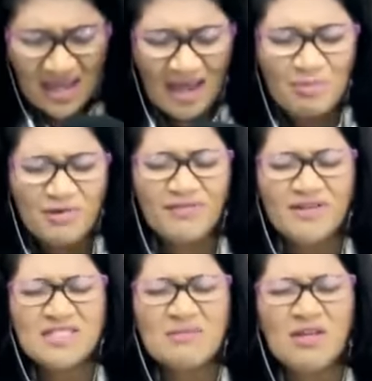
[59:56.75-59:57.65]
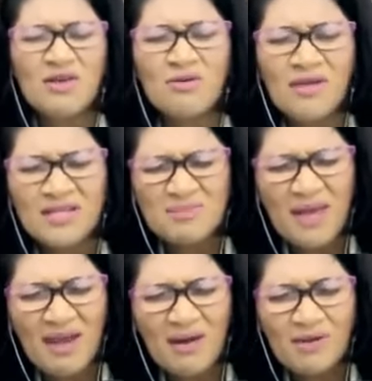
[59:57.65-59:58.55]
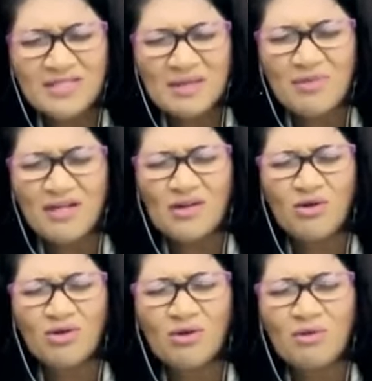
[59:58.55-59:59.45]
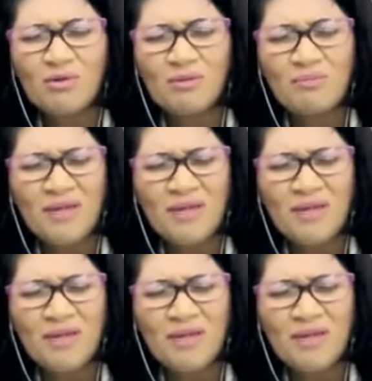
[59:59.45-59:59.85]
I pray for us to be great parents. I pray that, Lord God, we would